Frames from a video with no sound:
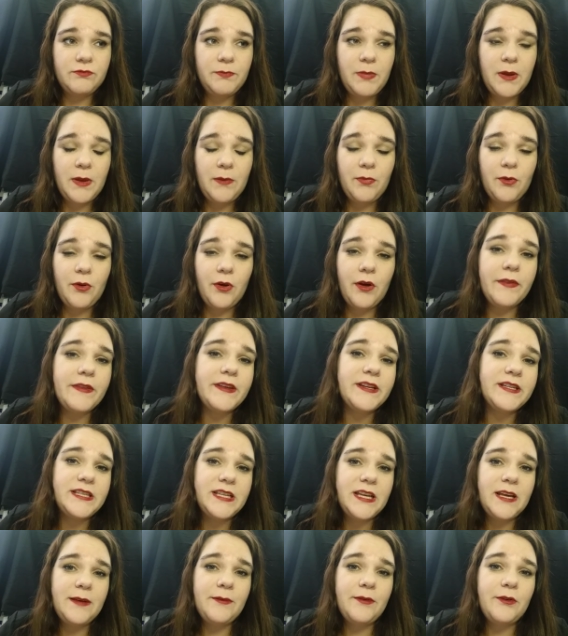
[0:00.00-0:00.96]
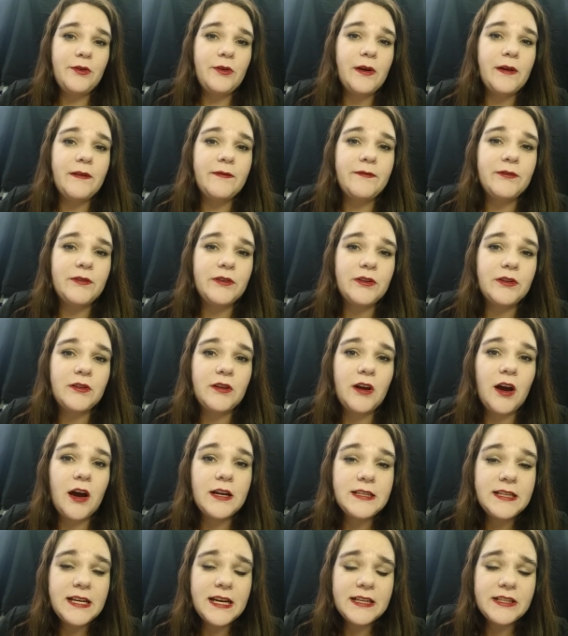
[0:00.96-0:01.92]
people on the team who have
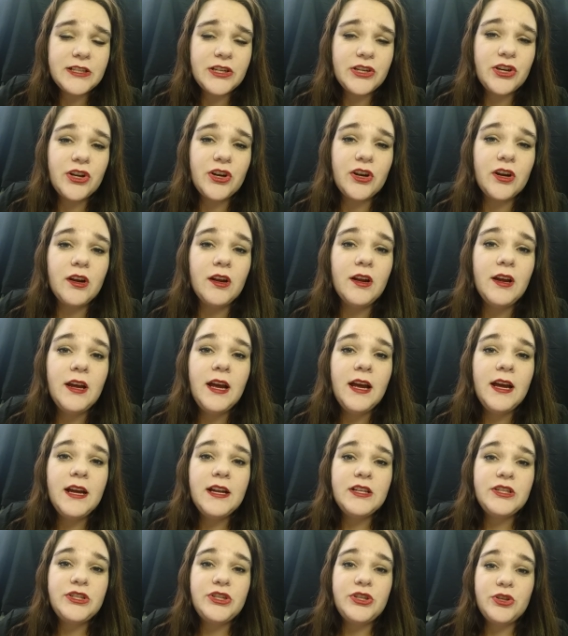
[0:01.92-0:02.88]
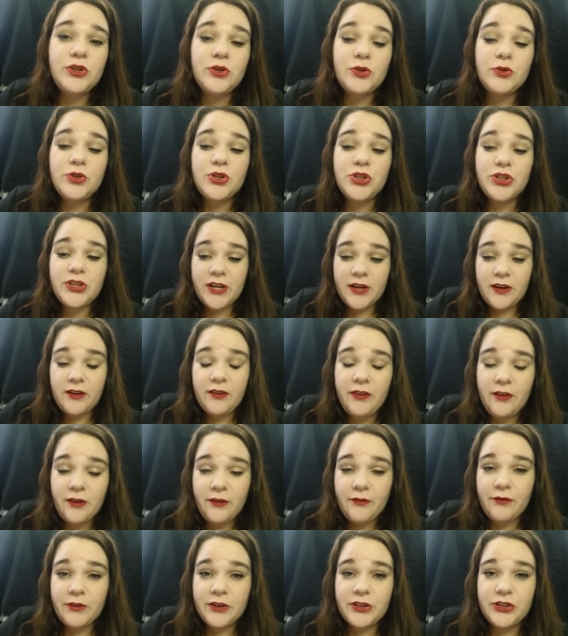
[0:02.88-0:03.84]
contacted her to share
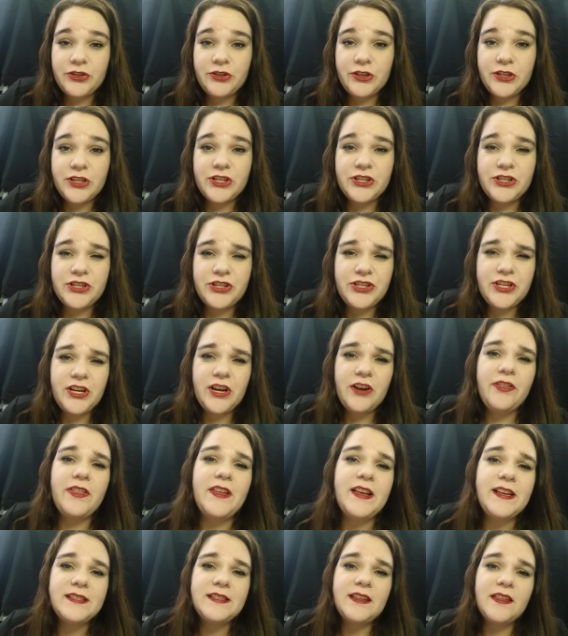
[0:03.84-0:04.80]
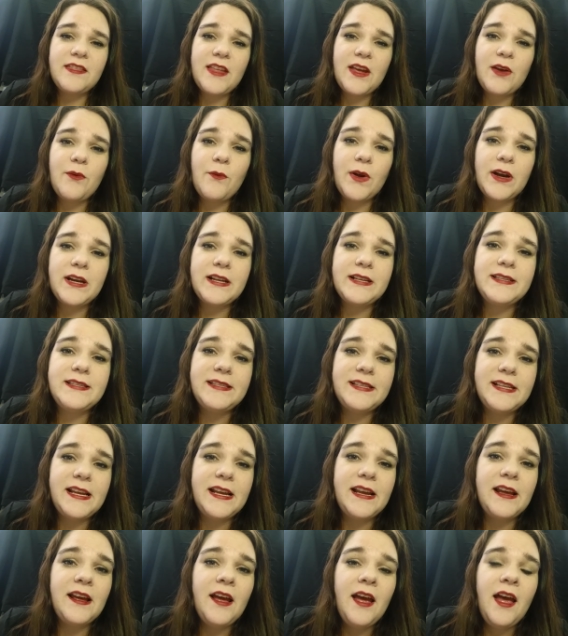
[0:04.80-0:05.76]
their frustrations, share things that they want to
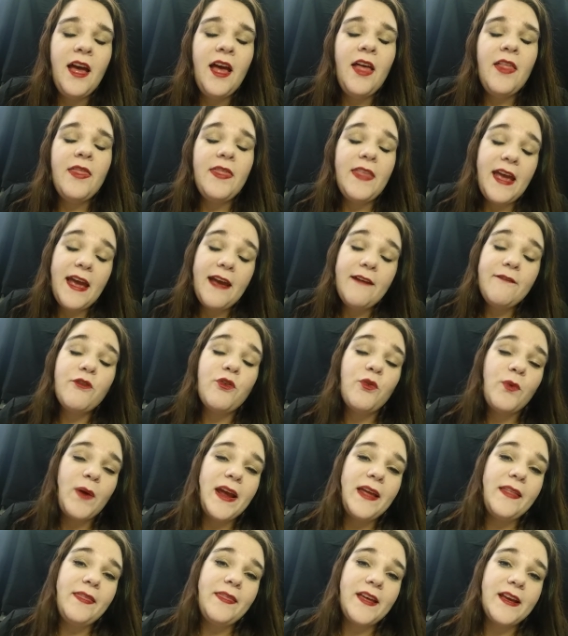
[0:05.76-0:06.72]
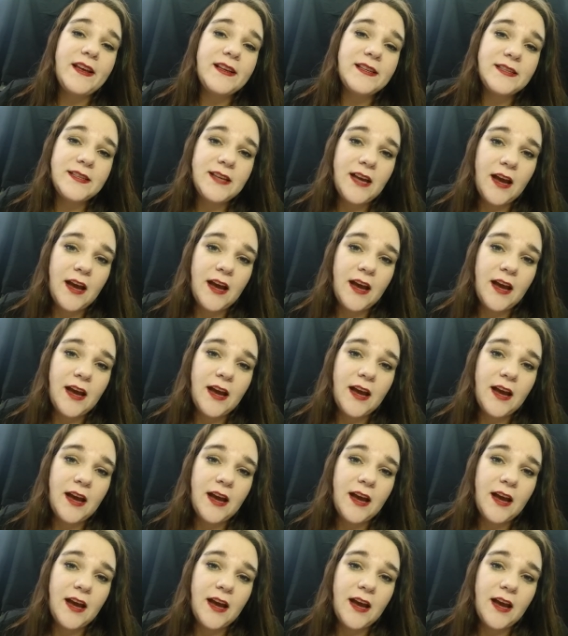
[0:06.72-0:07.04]
see. They have great things